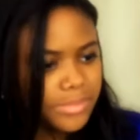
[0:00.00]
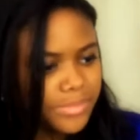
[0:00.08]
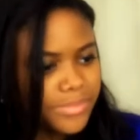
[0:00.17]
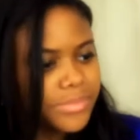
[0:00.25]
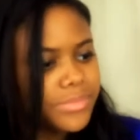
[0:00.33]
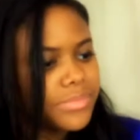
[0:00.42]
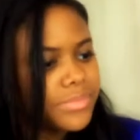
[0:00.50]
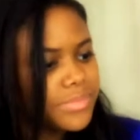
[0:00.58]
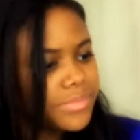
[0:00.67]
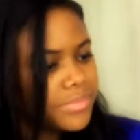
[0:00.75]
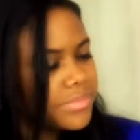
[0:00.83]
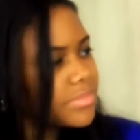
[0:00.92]

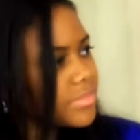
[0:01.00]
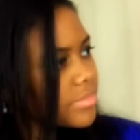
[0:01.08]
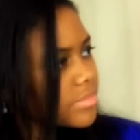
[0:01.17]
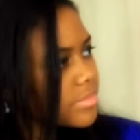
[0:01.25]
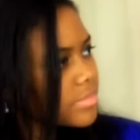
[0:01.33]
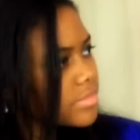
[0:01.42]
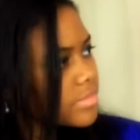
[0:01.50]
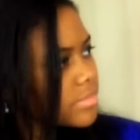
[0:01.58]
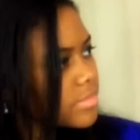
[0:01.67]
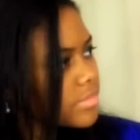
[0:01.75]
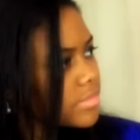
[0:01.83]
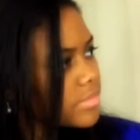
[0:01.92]

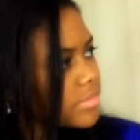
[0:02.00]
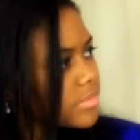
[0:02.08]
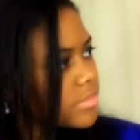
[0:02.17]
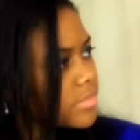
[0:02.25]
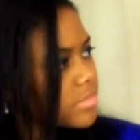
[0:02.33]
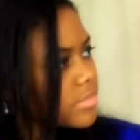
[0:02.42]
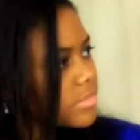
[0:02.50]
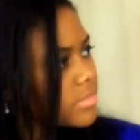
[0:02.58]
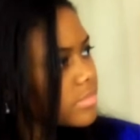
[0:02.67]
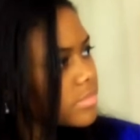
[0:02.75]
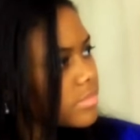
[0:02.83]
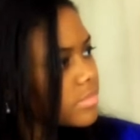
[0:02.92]

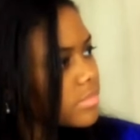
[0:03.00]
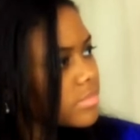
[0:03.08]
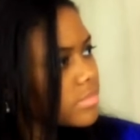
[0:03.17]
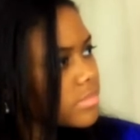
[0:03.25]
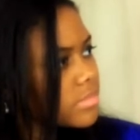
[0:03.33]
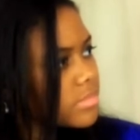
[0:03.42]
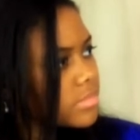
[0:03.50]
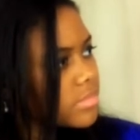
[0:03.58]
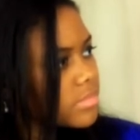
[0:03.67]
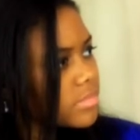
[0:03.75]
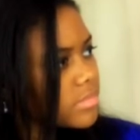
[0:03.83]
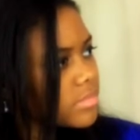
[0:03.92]

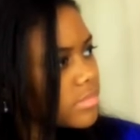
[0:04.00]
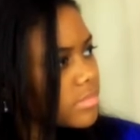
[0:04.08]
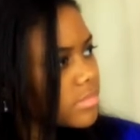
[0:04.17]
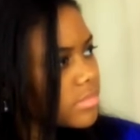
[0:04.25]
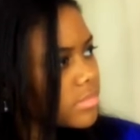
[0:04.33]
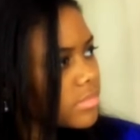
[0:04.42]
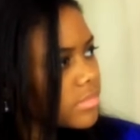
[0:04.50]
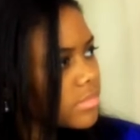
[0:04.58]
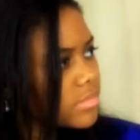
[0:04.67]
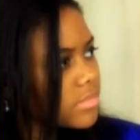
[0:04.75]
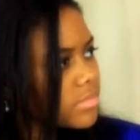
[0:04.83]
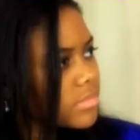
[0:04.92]

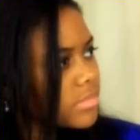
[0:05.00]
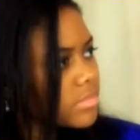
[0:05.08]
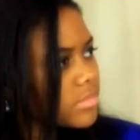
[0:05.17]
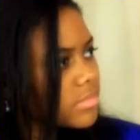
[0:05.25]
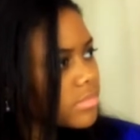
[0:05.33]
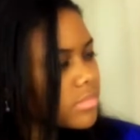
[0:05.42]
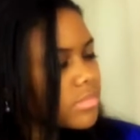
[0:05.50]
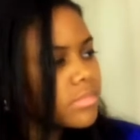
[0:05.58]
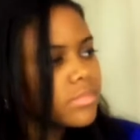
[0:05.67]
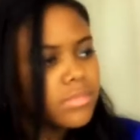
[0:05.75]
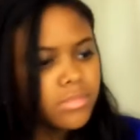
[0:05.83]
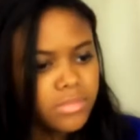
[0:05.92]
[no speech]